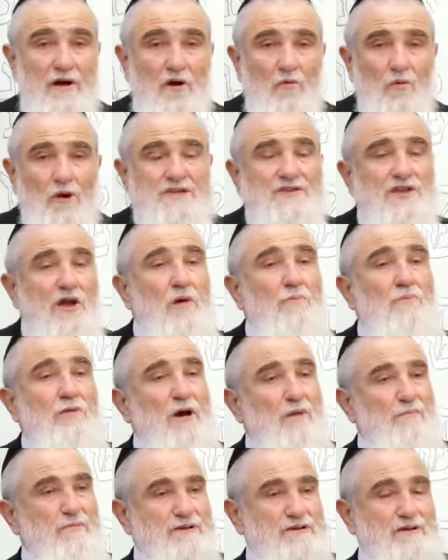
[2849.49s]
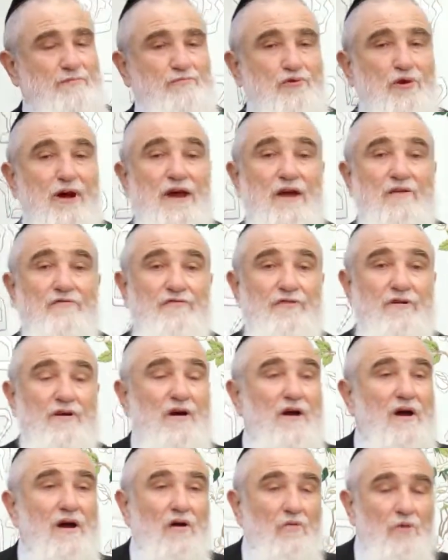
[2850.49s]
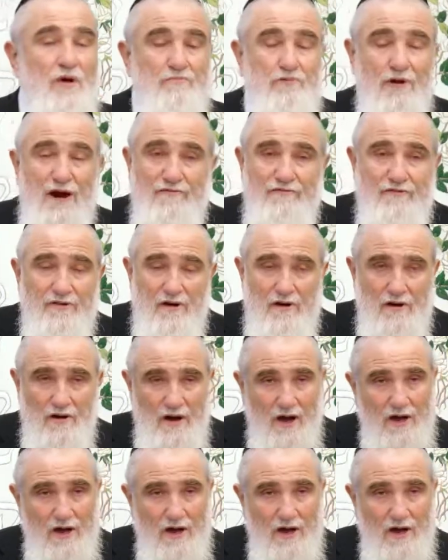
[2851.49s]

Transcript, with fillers: What's the whole purpose of praying for, we pray for,